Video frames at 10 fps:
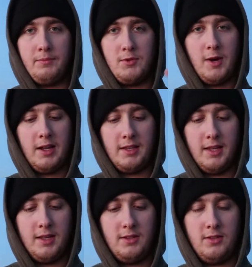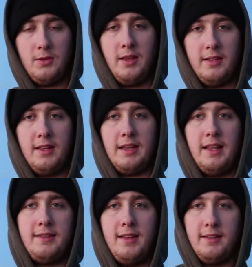directly to this thing, and
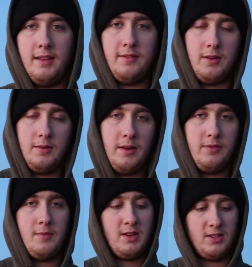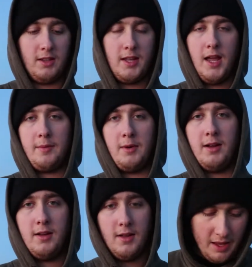that sends the information to the camera.
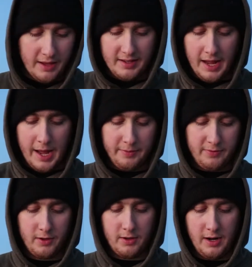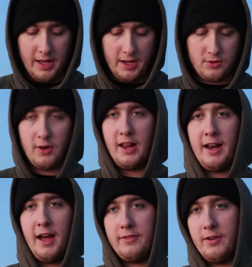It has an app for Android
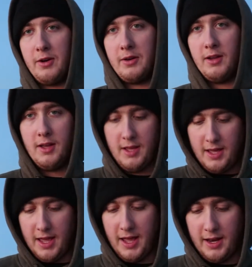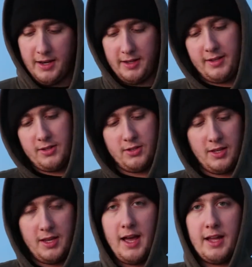and iPhone, And
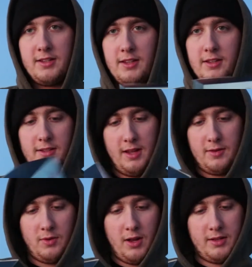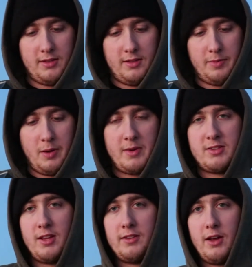essentially, yeah, it pretty much
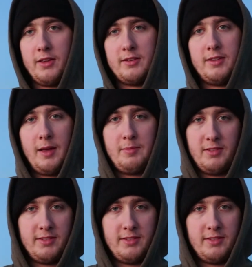does all the types of